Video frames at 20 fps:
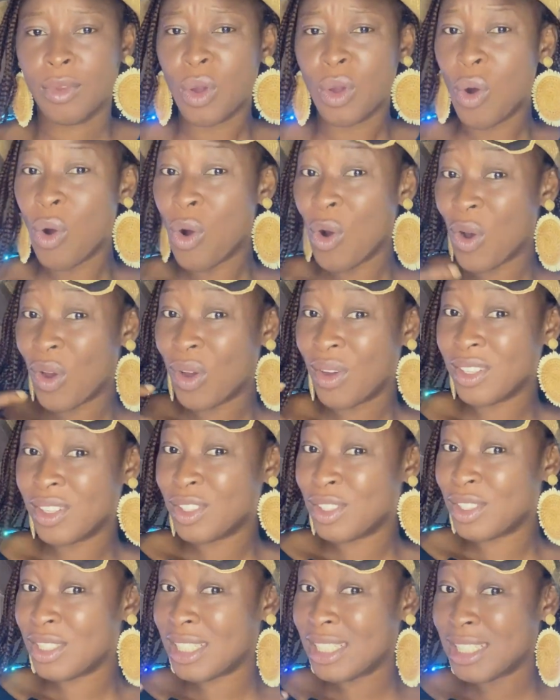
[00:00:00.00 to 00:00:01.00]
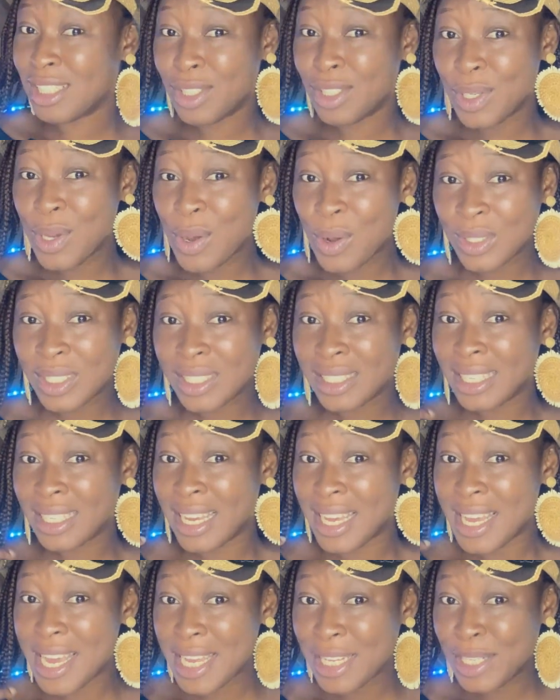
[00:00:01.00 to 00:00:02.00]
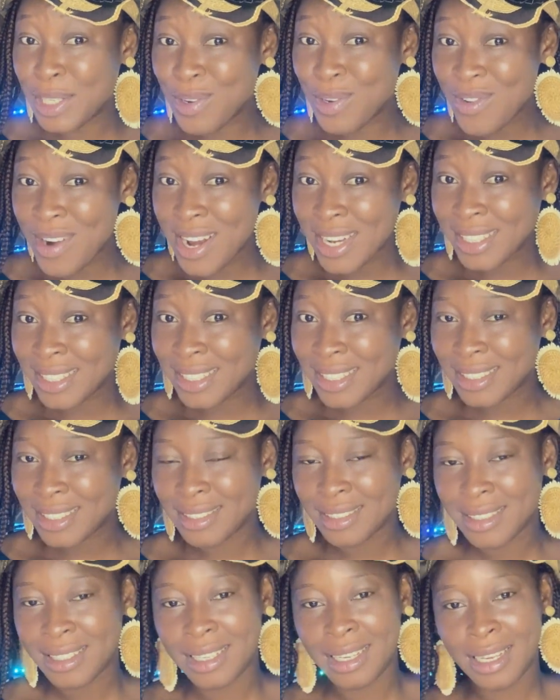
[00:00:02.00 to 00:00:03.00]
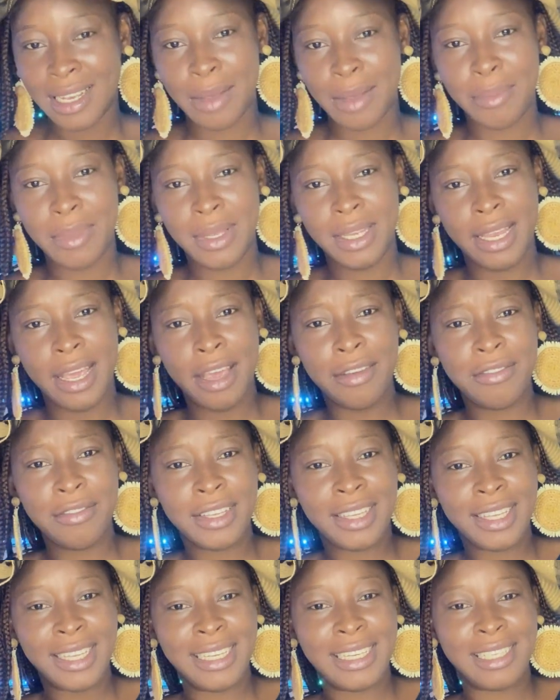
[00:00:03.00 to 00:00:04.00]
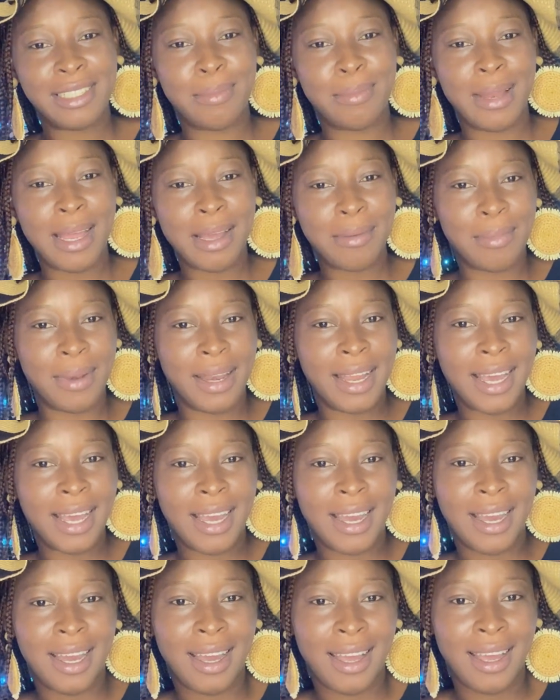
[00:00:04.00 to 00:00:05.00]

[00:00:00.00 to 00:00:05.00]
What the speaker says: Or is yours a dress? I mean, everything is black, black.